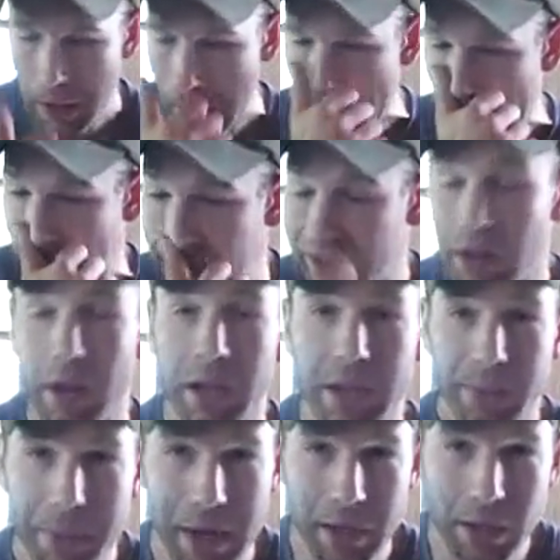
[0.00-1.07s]
and
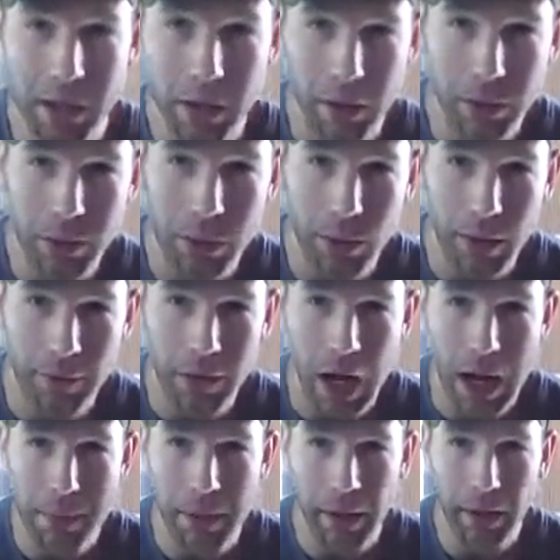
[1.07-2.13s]
especially those who have
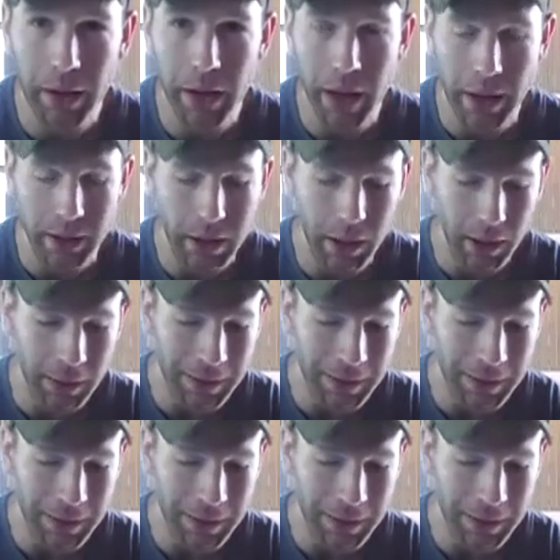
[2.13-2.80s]
commented and